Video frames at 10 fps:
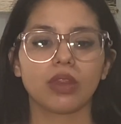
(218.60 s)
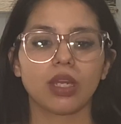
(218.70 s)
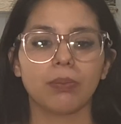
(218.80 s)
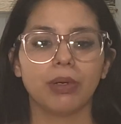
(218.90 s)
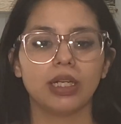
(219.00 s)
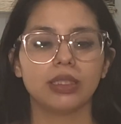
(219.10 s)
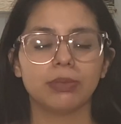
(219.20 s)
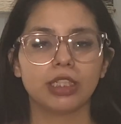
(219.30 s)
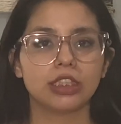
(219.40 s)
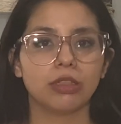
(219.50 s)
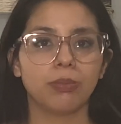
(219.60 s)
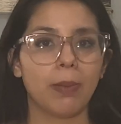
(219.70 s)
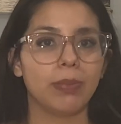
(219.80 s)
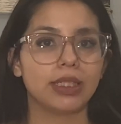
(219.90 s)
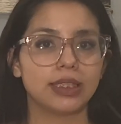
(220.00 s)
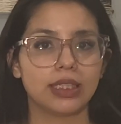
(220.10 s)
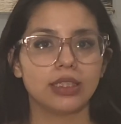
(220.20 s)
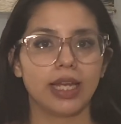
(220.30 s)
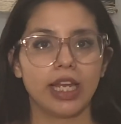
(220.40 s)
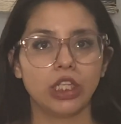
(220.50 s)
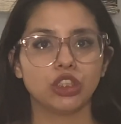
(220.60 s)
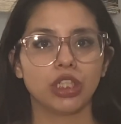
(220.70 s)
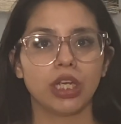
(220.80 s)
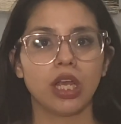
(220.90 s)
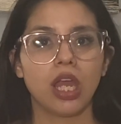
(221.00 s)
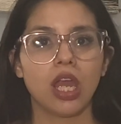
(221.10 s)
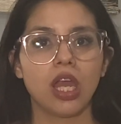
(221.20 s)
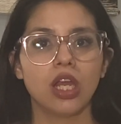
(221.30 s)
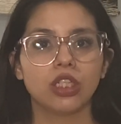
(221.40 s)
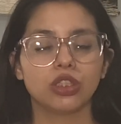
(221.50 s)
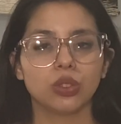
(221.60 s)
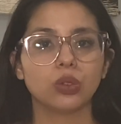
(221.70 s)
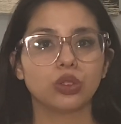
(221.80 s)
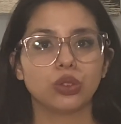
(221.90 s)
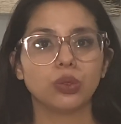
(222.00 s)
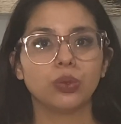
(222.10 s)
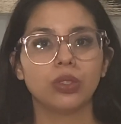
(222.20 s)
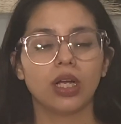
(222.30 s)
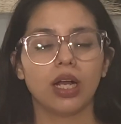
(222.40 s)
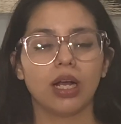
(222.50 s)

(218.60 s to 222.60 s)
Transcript: but because of my placenta aging so soon,